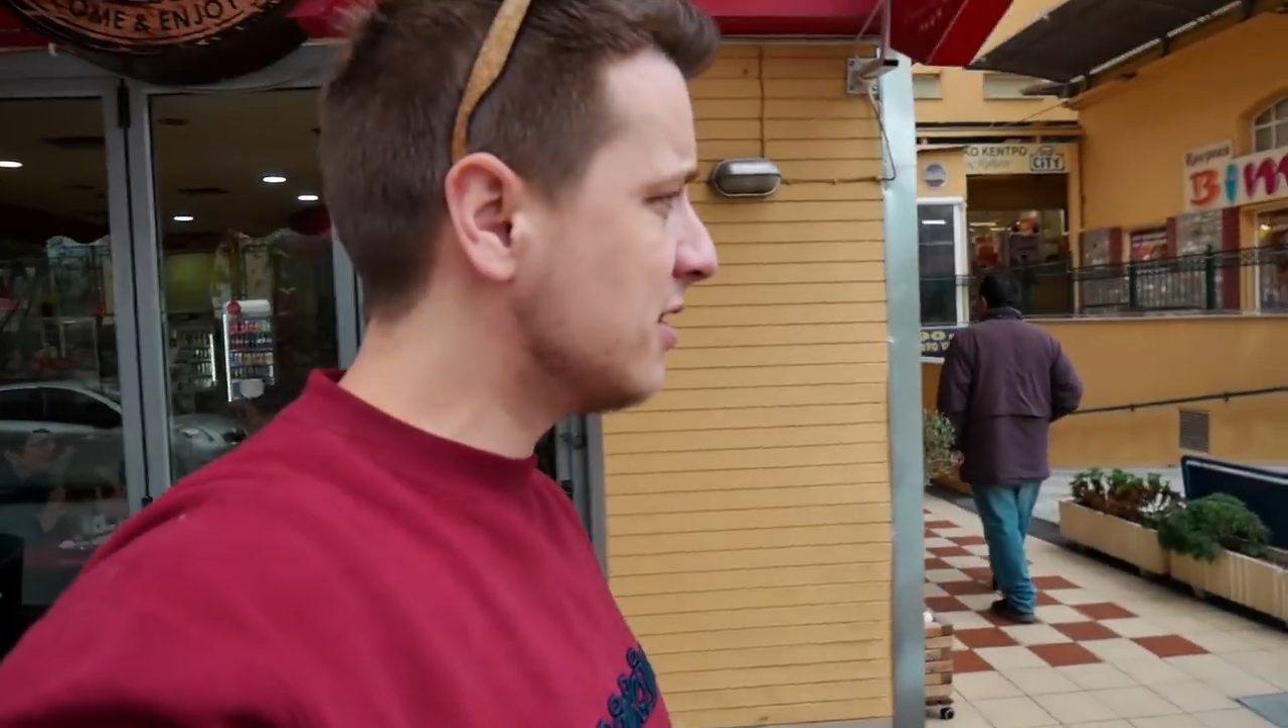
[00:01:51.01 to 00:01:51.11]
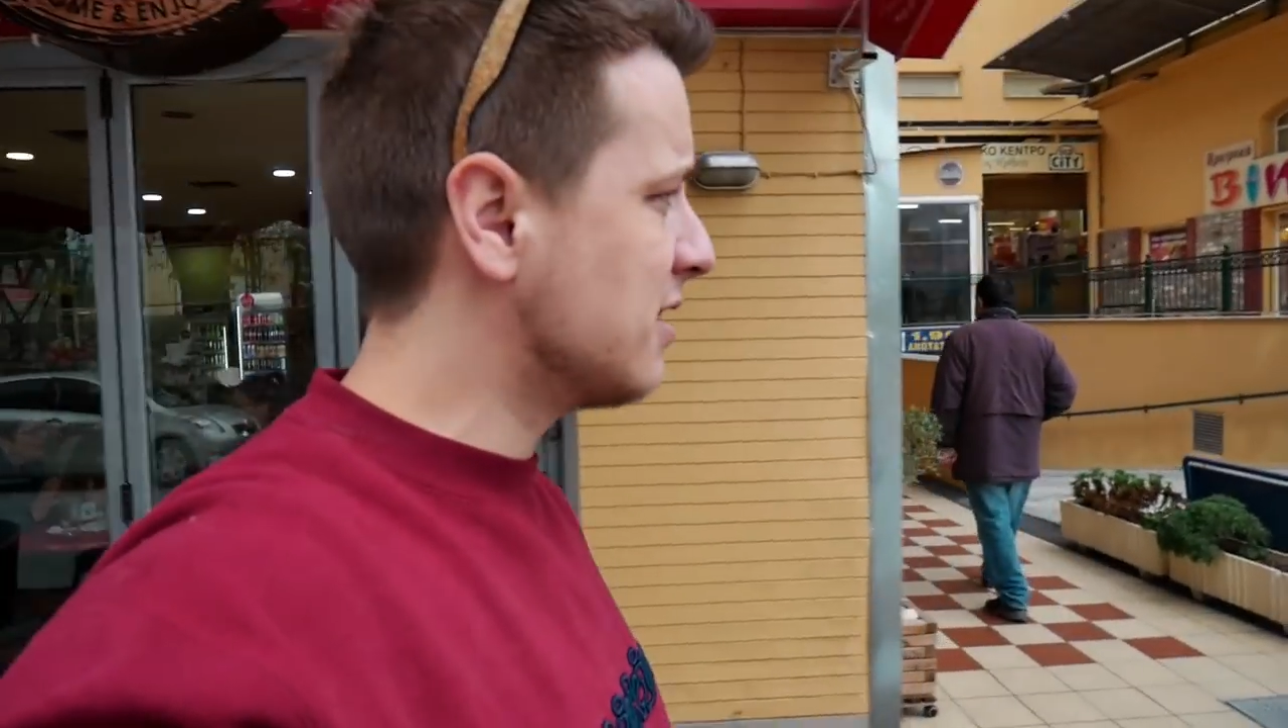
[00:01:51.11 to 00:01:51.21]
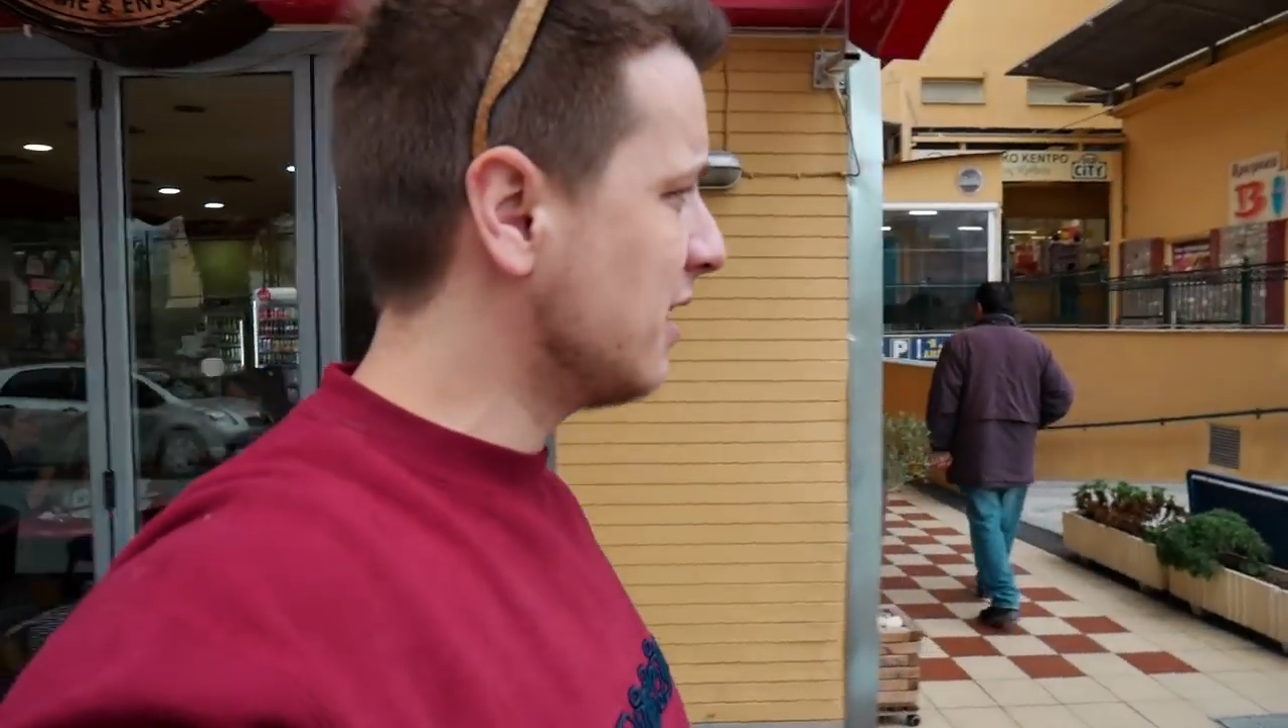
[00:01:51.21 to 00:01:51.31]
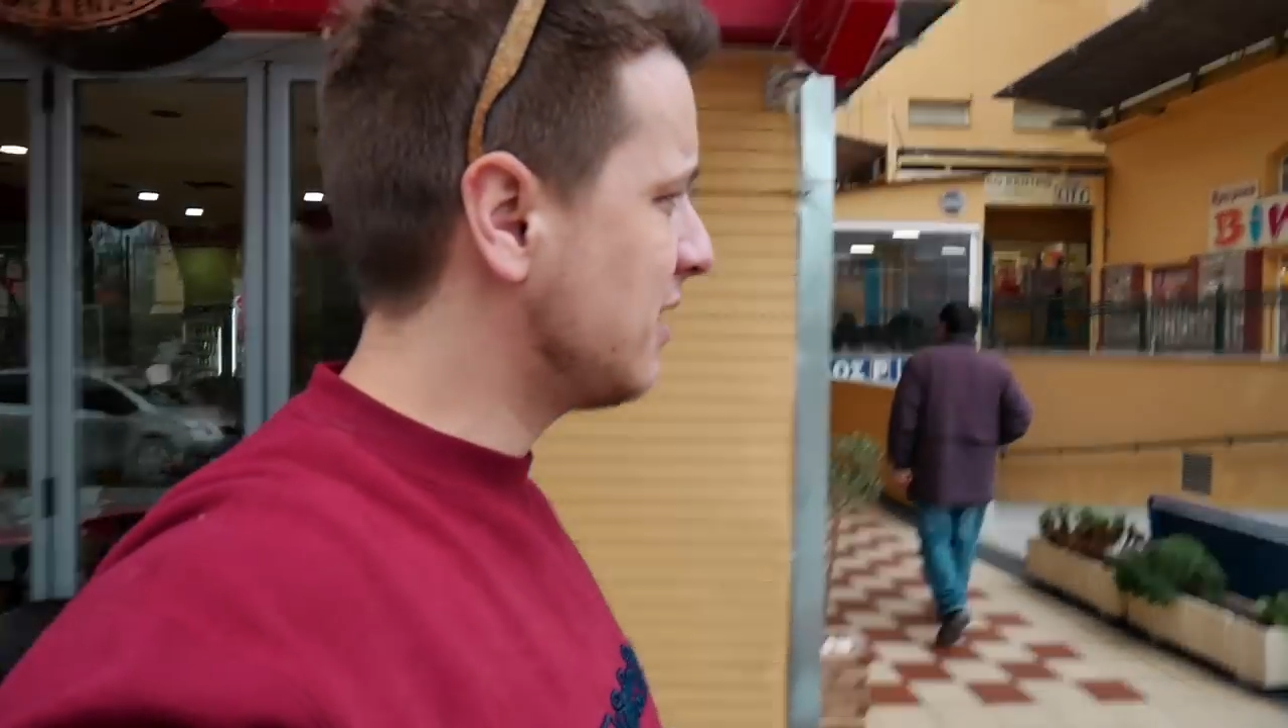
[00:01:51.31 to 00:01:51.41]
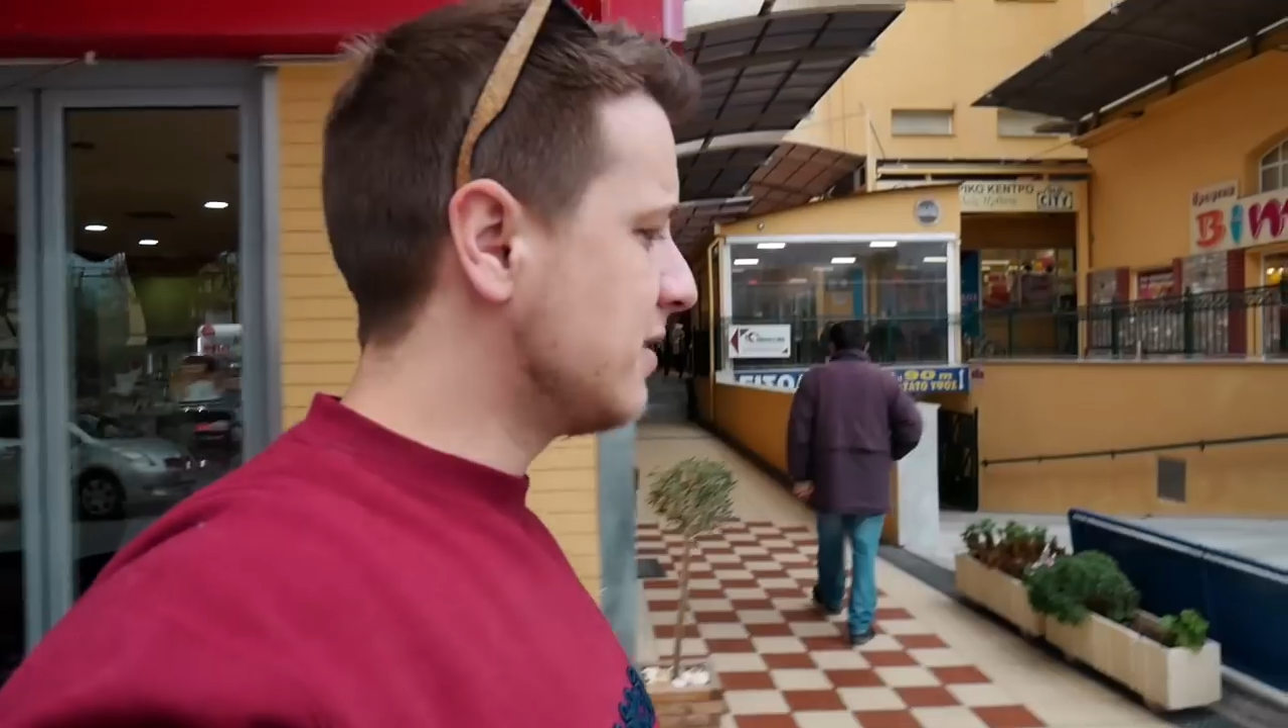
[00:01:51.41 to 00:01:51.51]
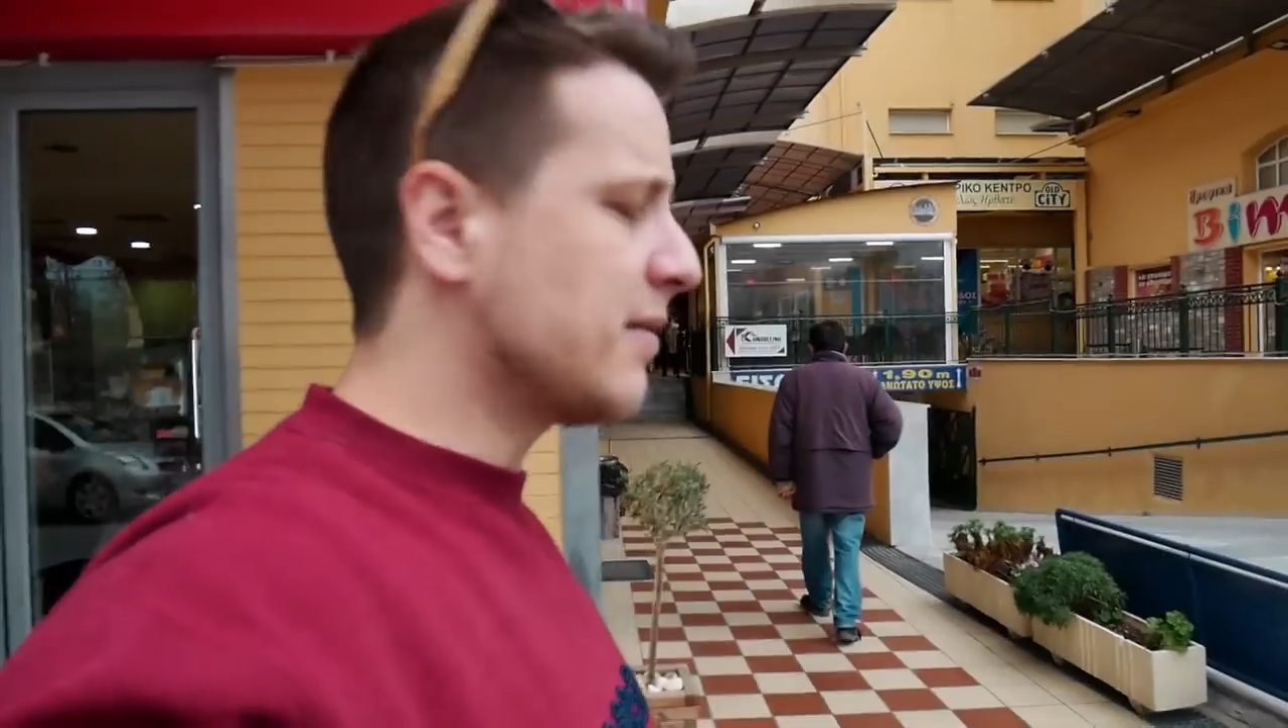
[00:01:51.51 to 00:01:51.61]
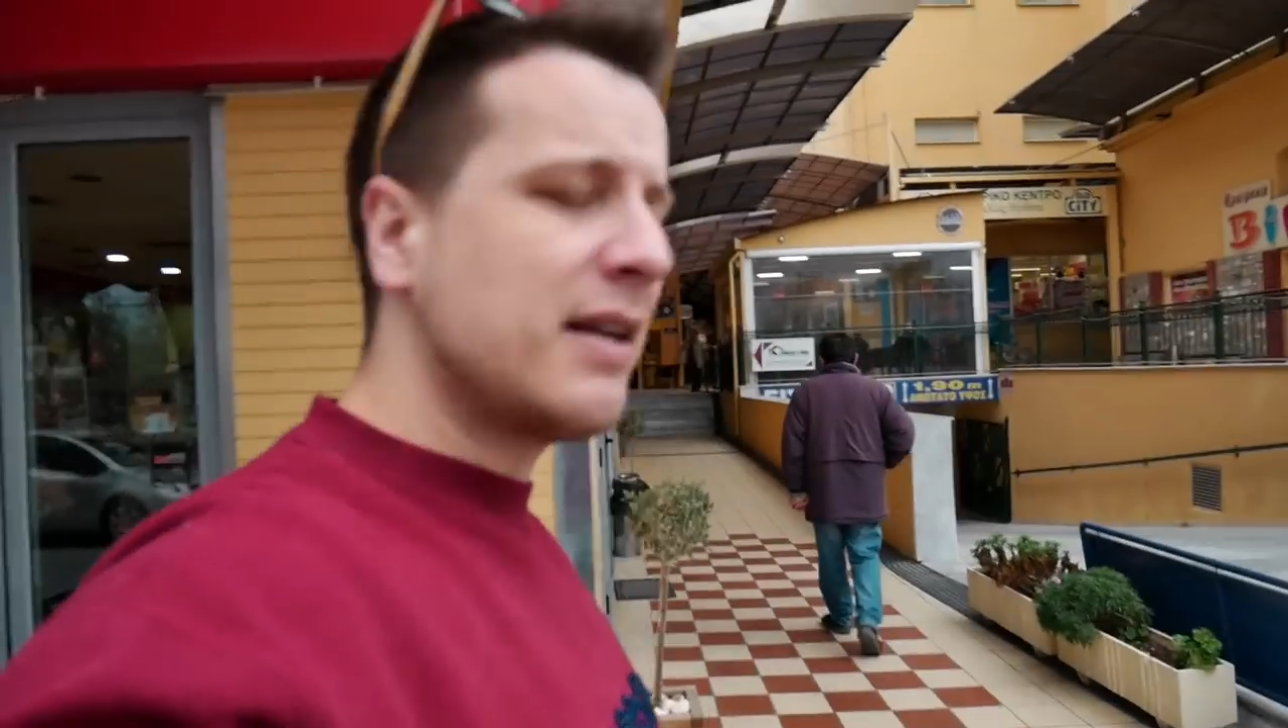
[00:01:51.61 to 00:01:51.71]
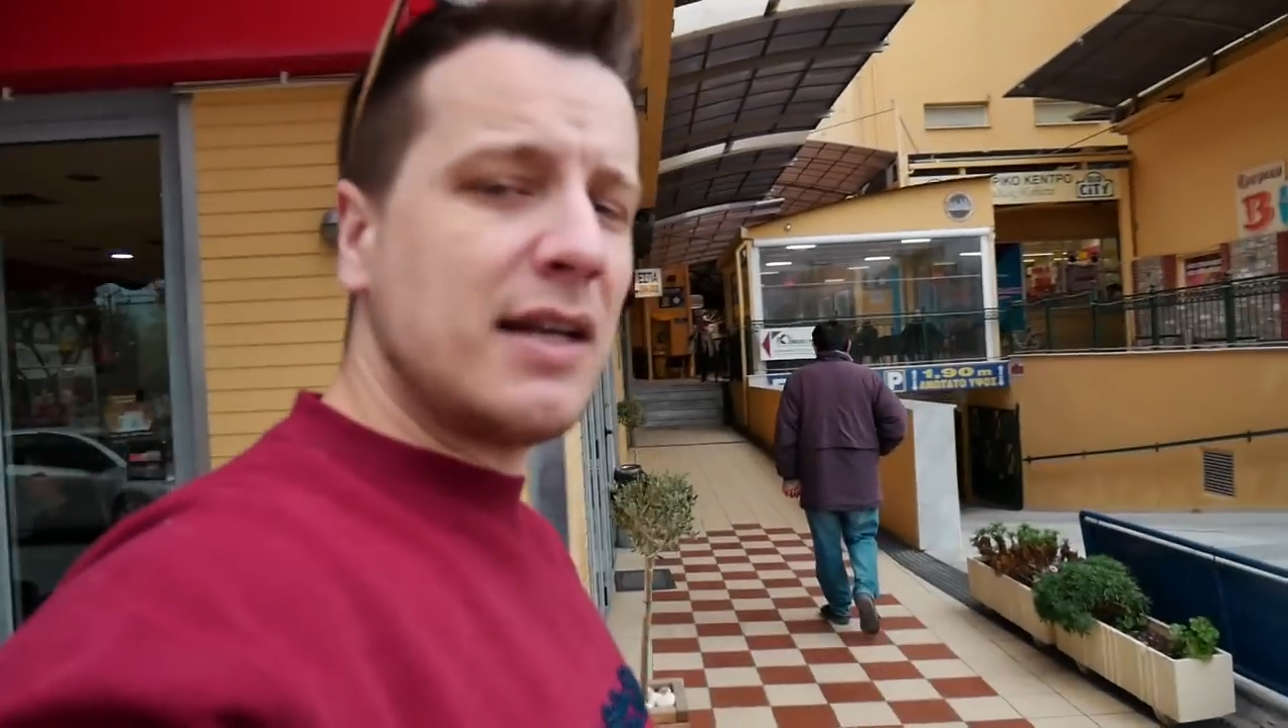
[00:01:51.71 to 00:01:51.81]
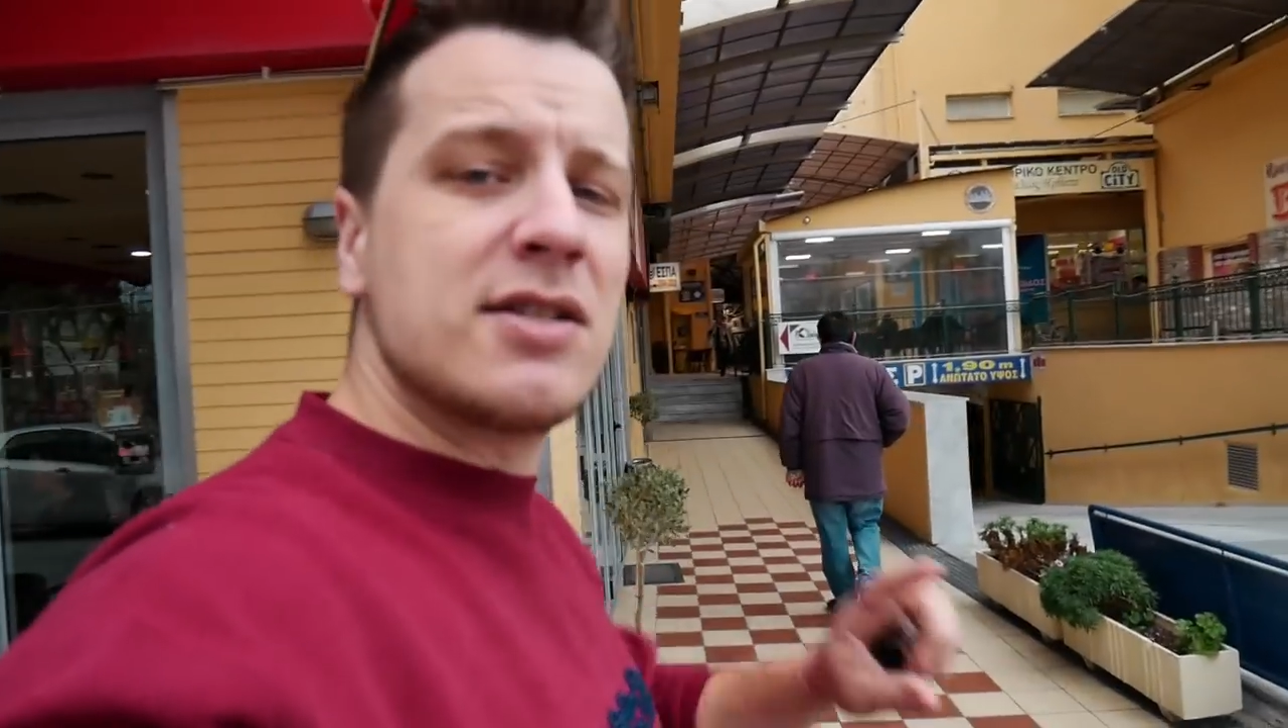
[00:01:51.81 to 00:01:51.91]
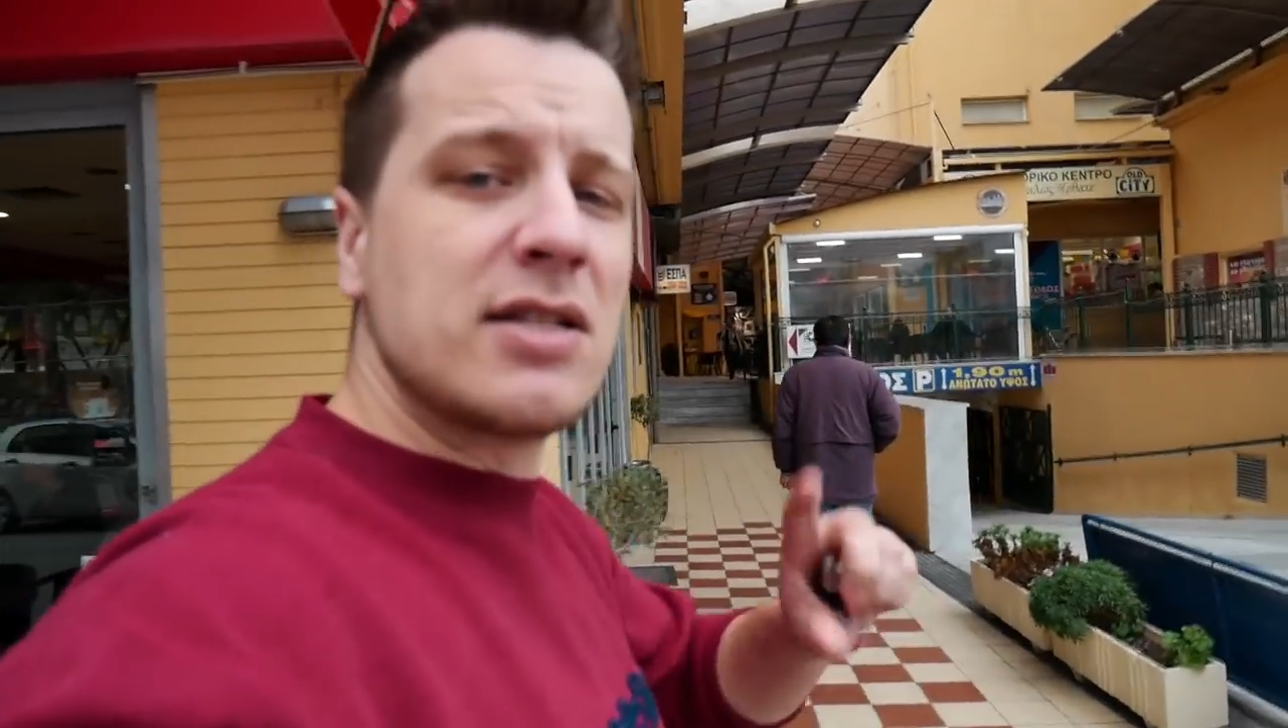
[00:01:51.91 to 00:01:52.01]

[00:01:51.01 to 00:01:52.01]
It's like something like